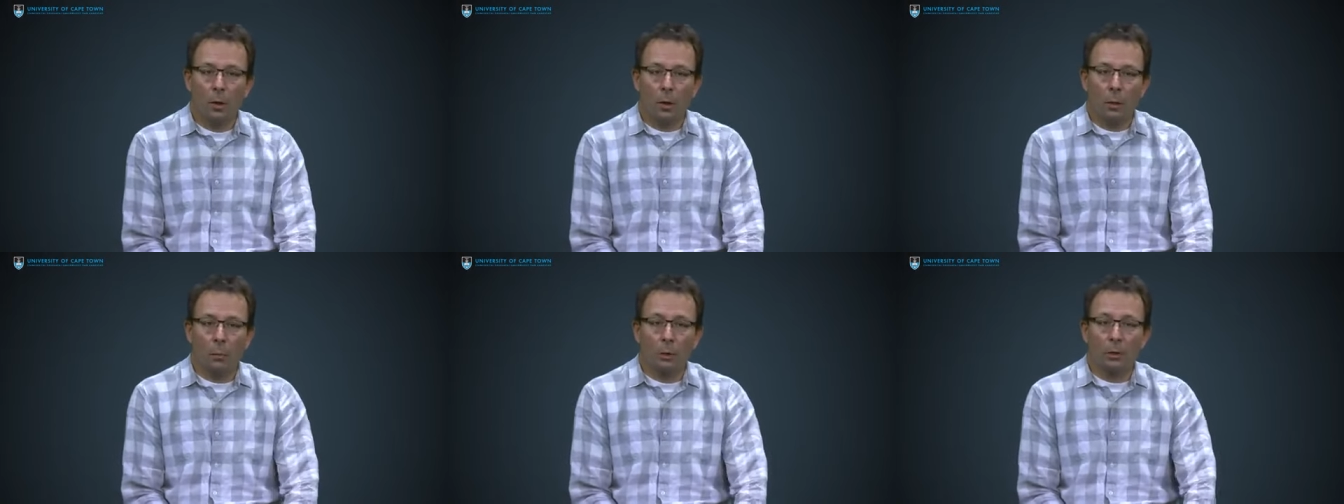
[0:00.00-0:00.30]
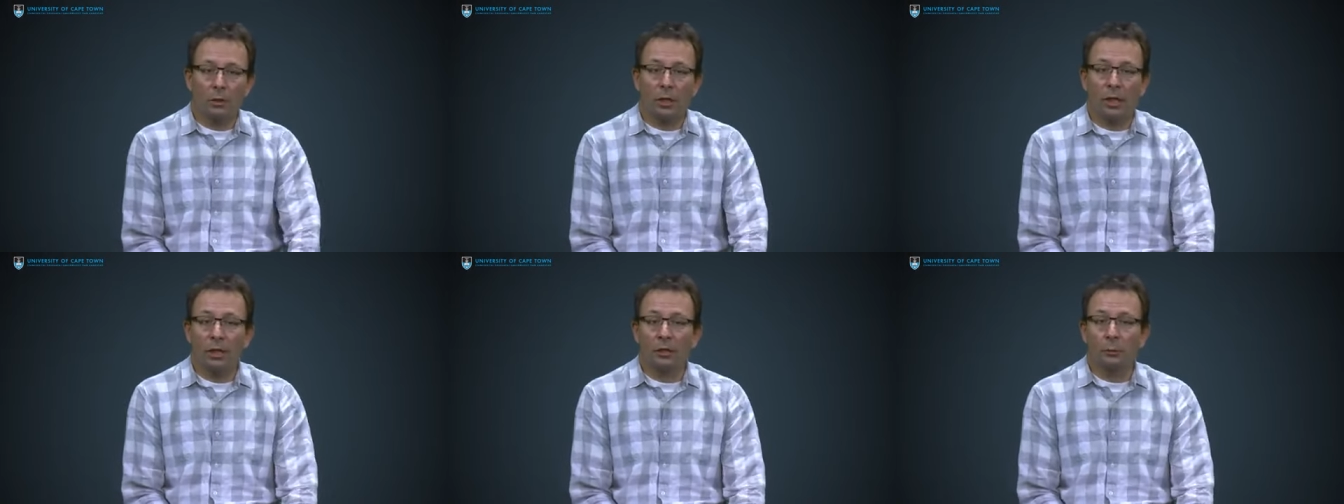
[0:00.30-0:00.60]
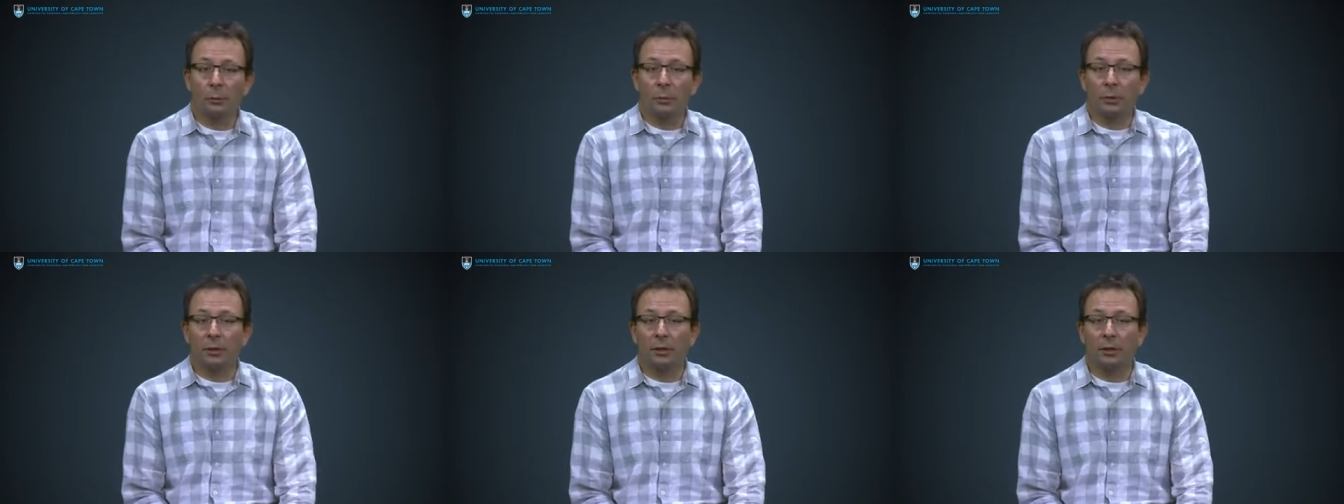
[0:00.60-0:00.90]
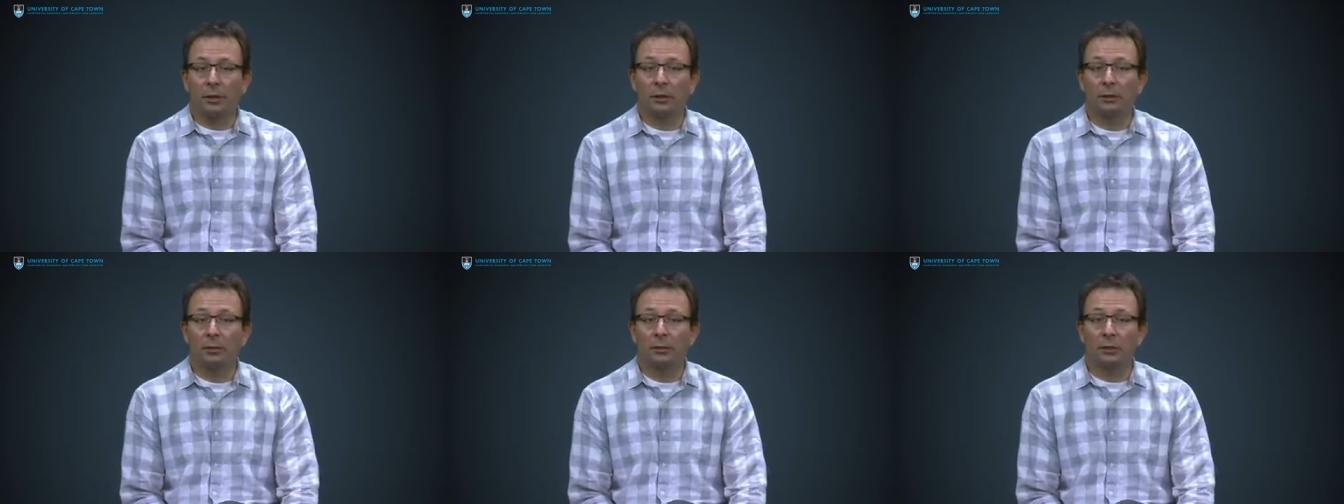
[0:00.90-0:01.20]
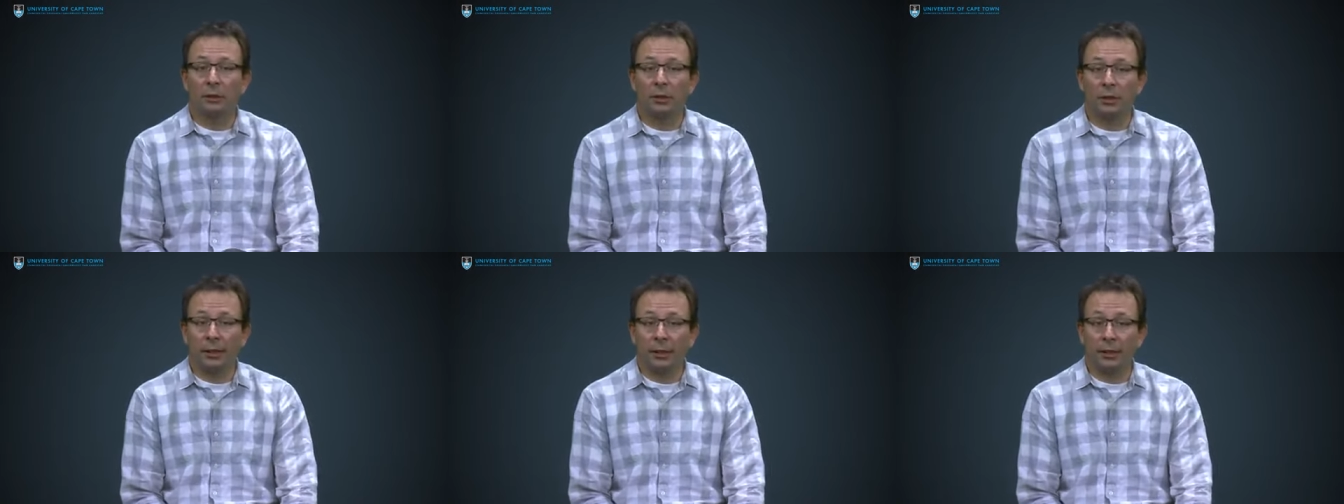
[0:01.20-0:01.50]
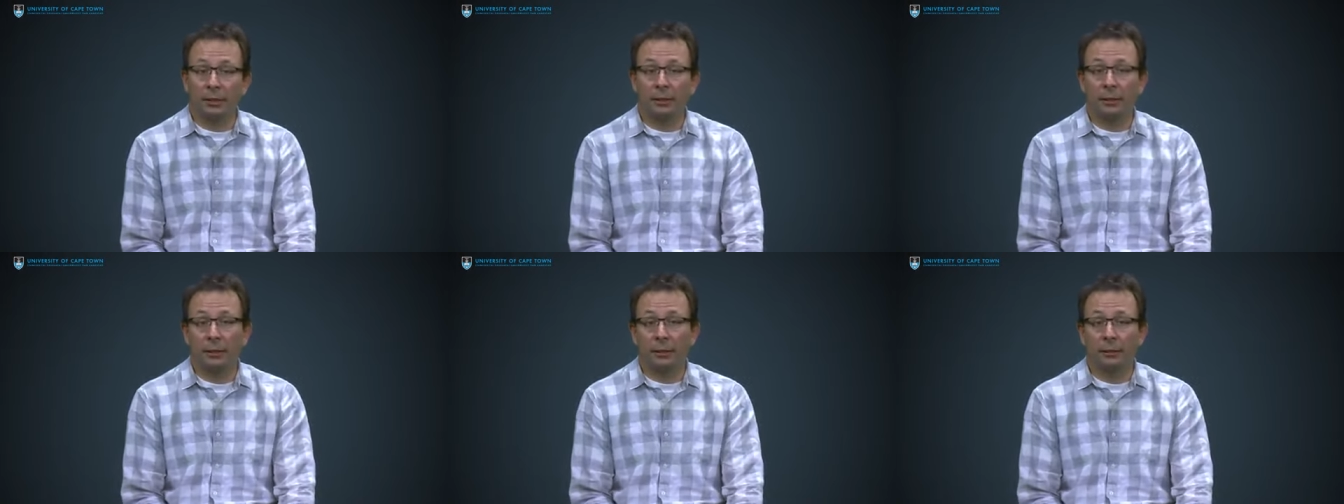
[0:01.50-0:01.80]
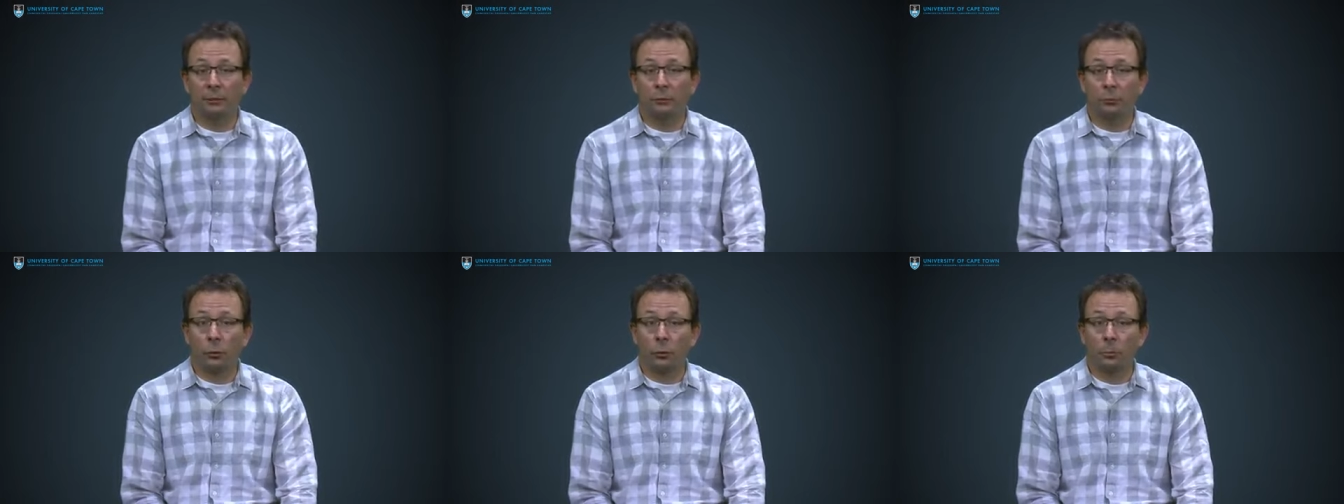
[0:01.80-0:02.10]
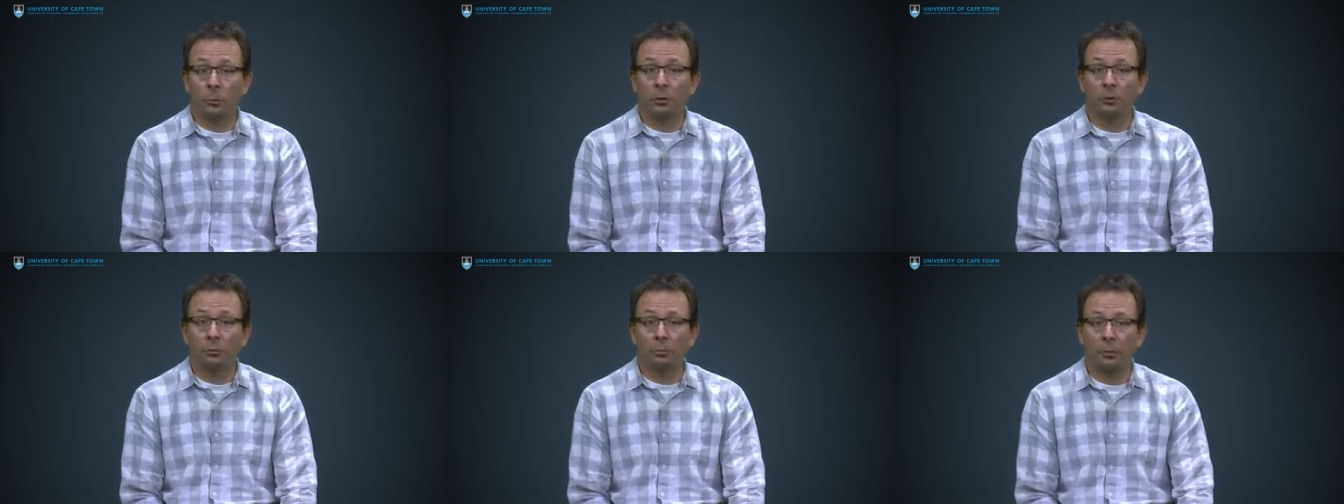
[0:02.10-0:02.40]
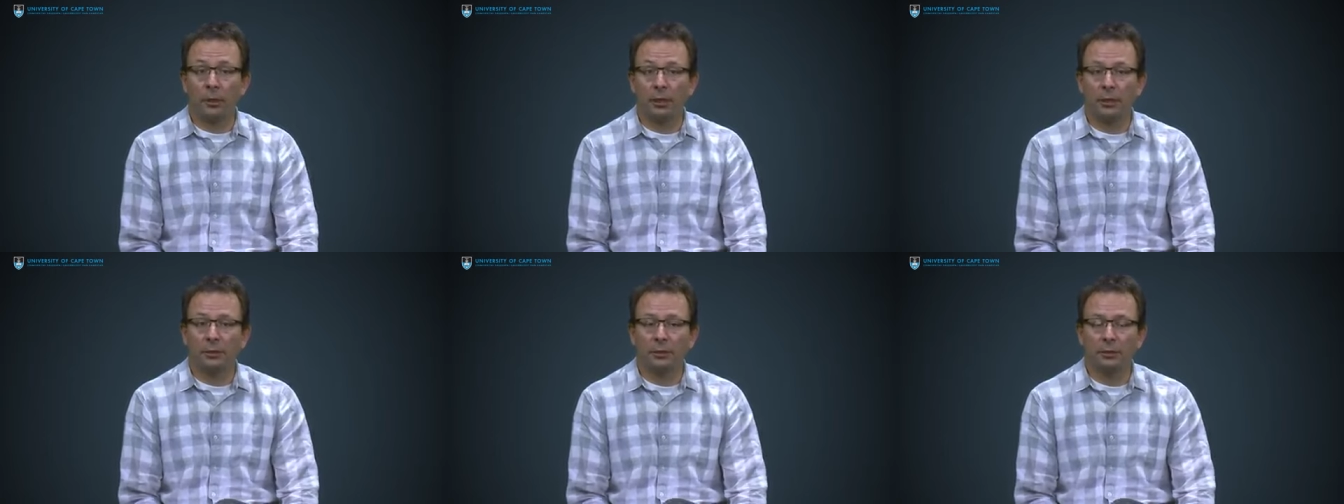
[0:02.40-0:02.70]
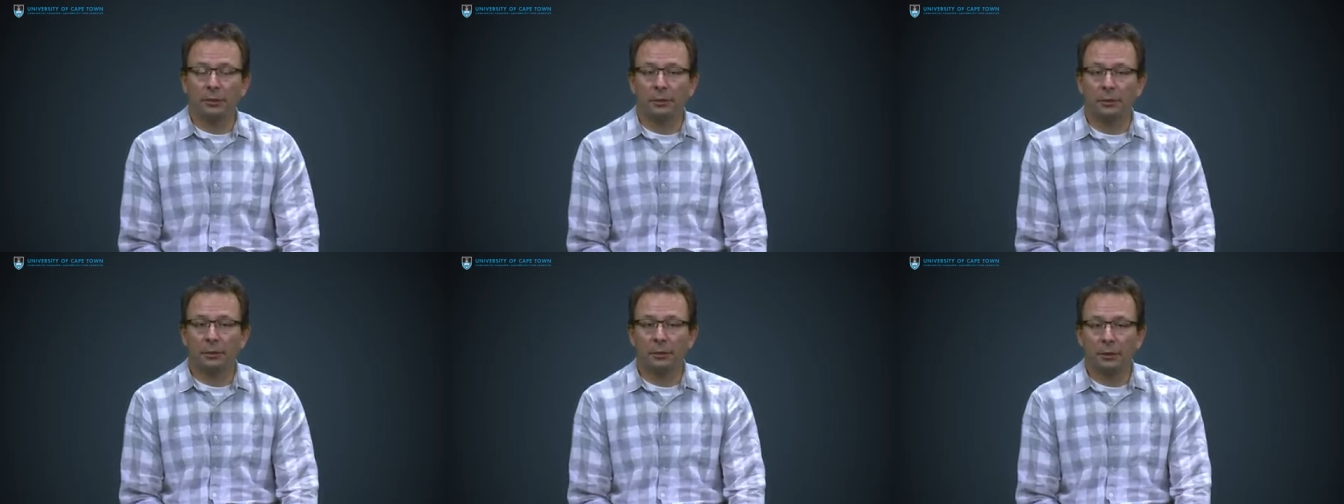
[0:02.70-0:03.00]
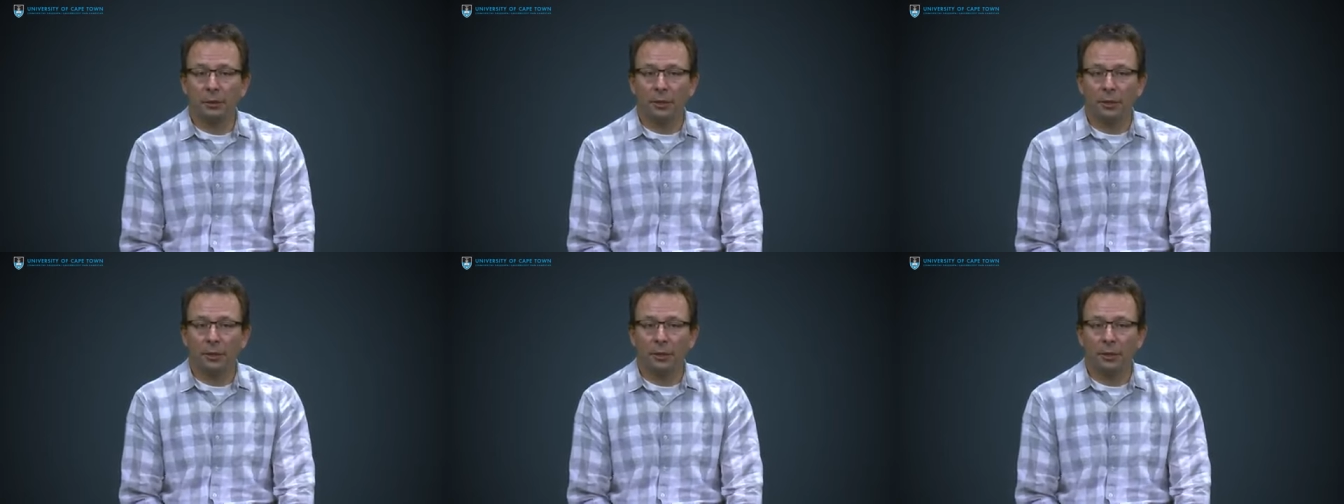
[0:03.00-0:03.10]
What does work is tiered and informative pricing.